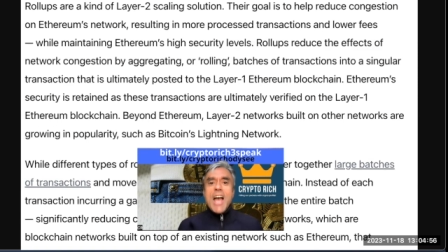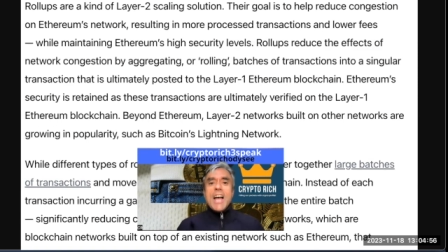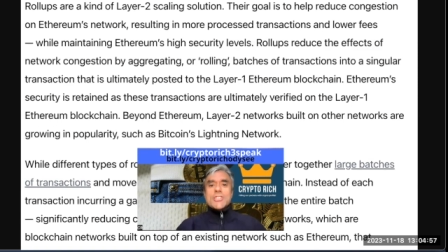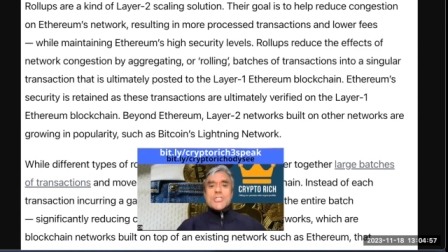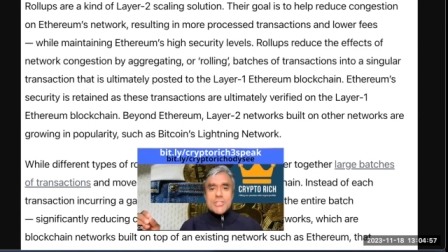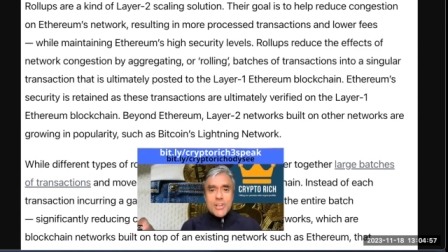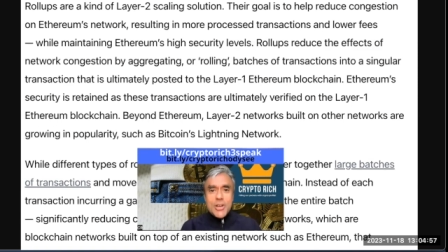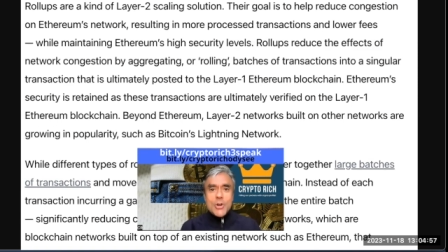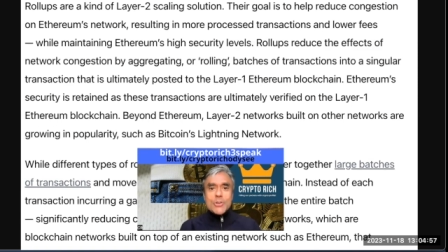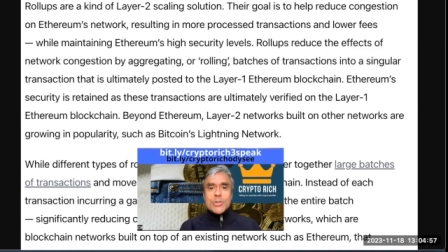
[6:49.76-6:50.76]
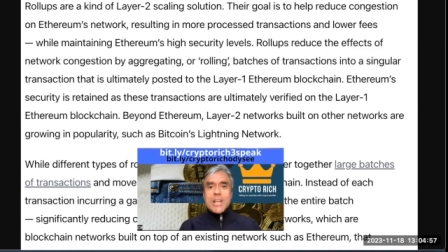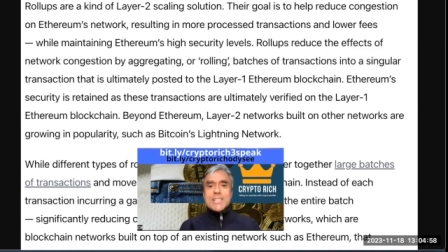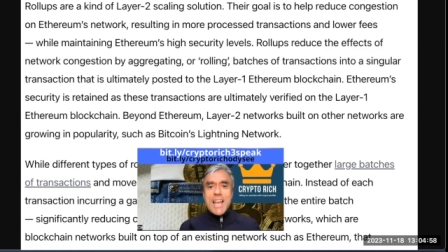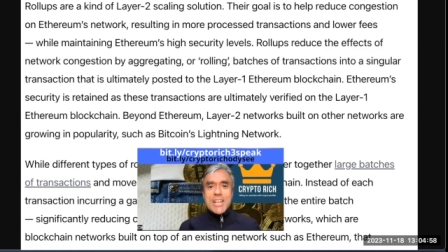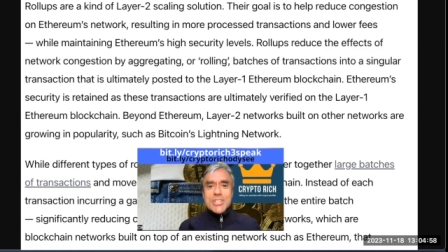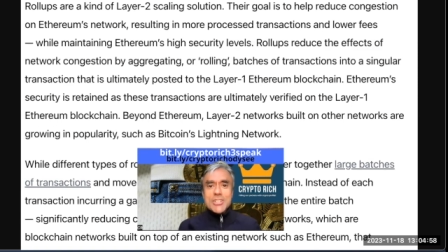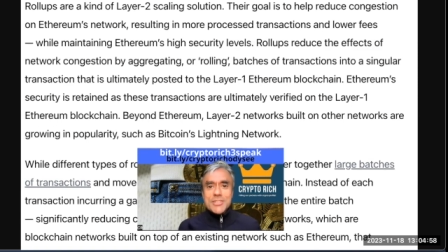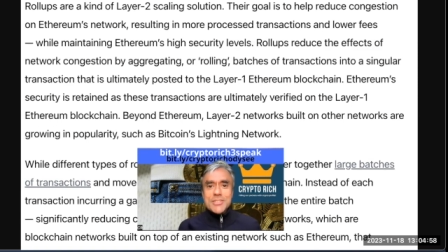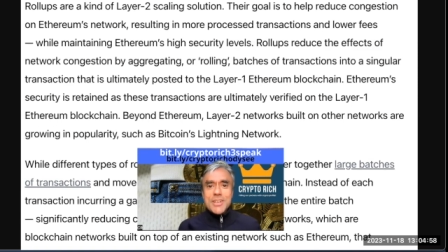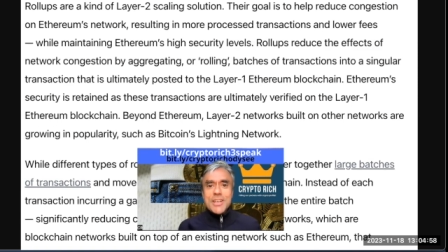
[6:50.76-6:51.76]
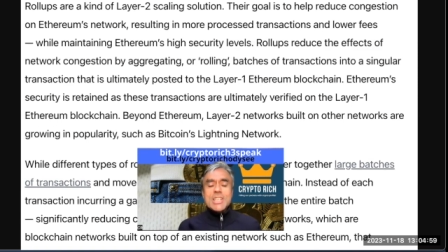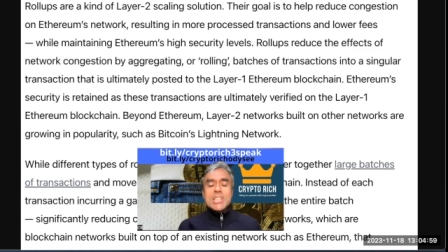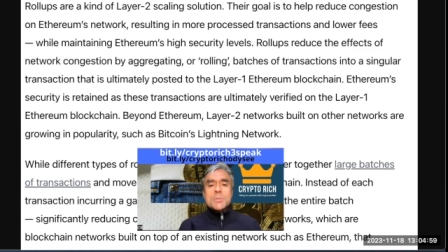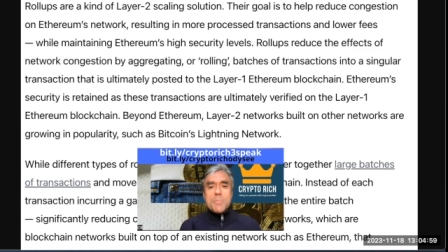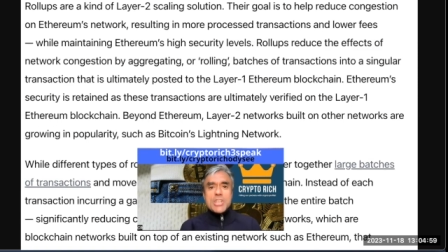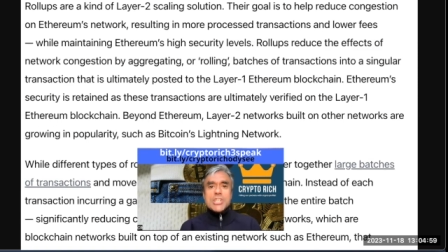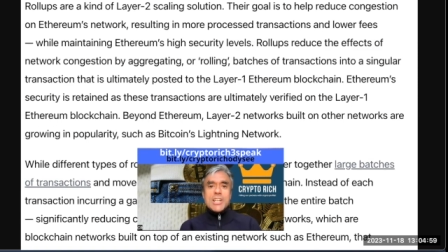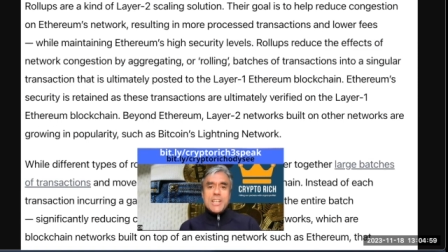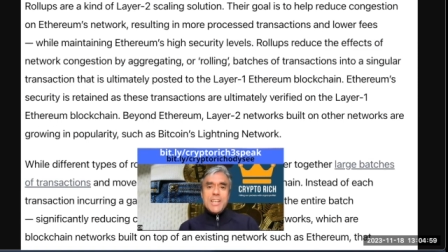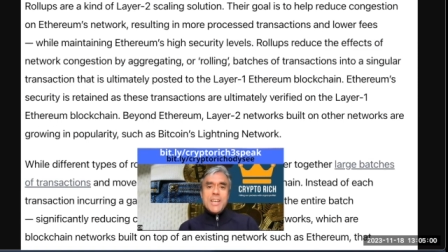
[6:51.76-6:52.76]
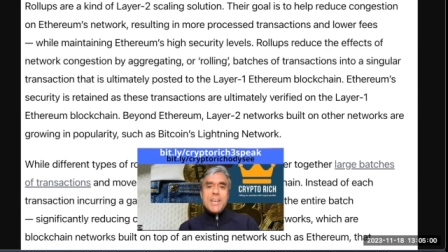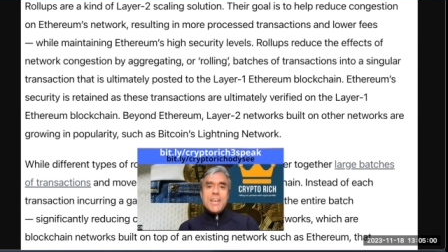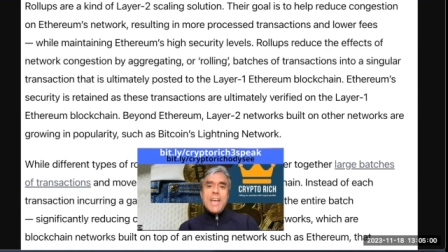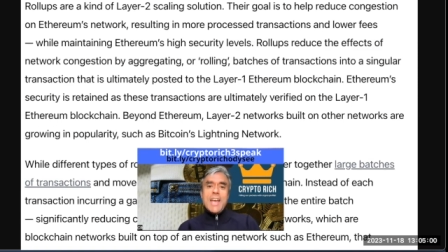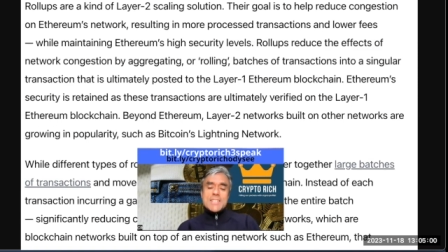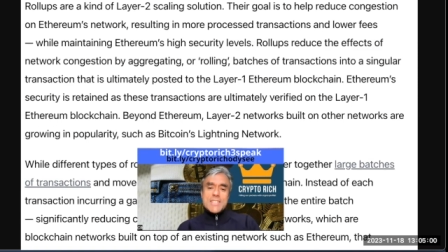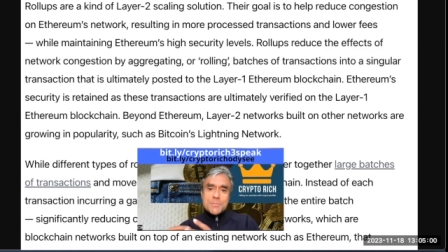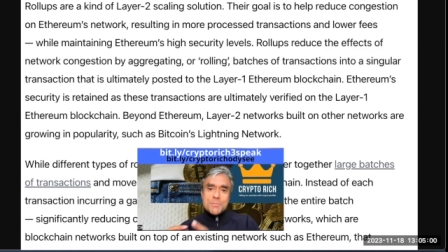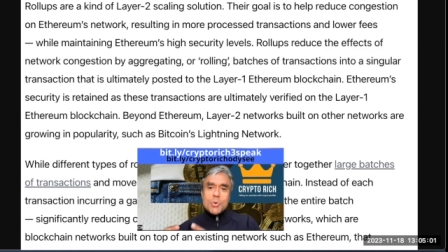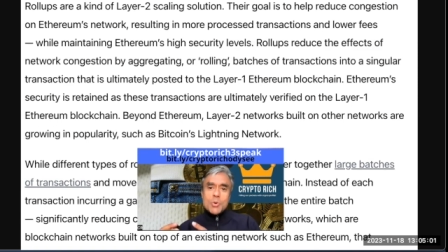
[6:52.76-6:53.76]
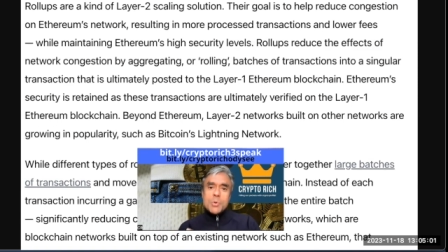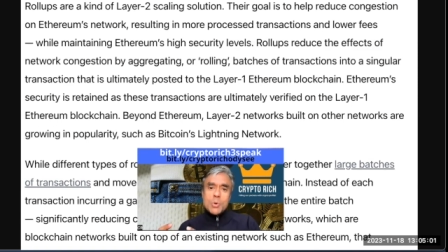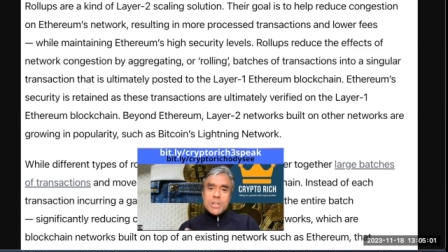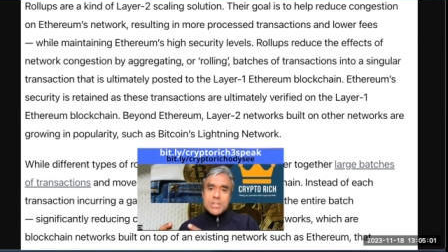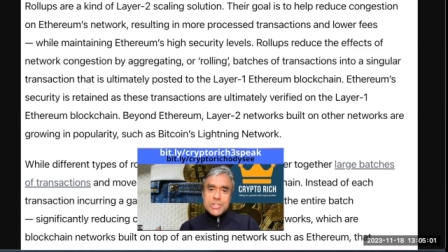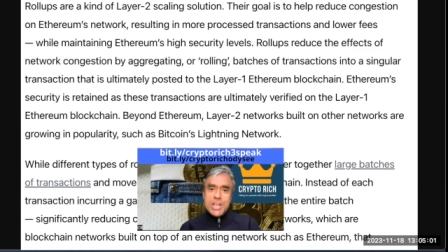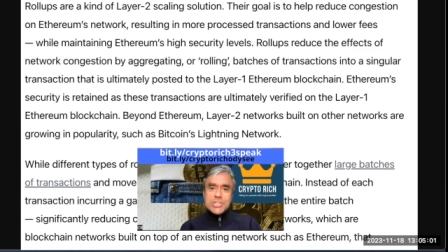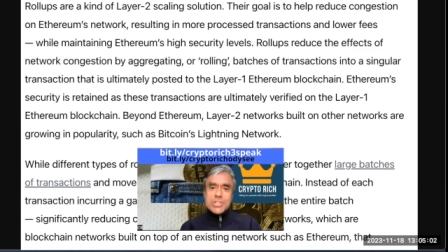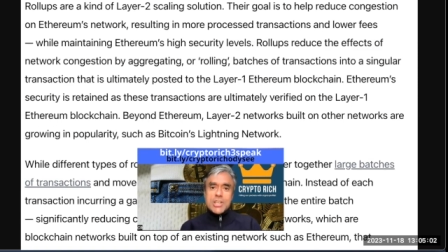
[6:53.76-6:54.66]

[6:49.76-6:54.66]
and slow transactions, especially as there's more and more congestion